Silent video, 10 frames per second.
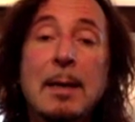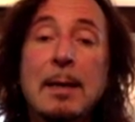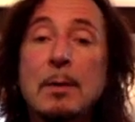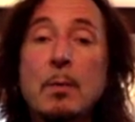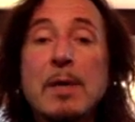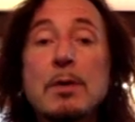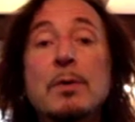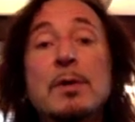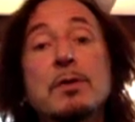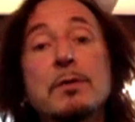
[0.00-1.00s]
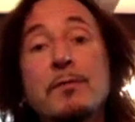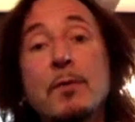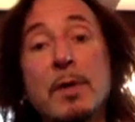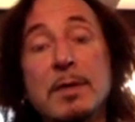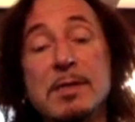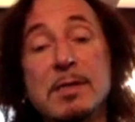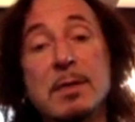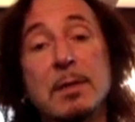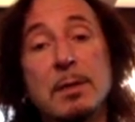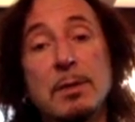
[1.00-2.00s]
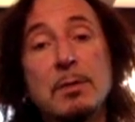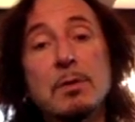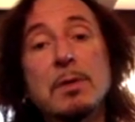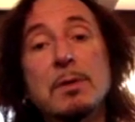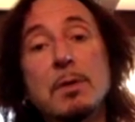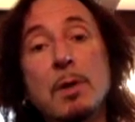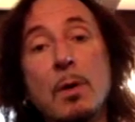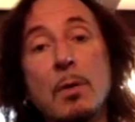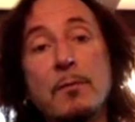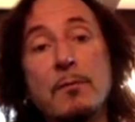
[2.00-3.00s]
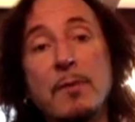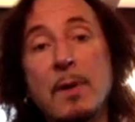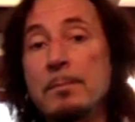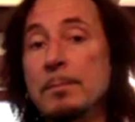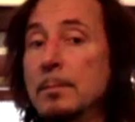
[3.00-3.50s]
when you're in good voice, you can go from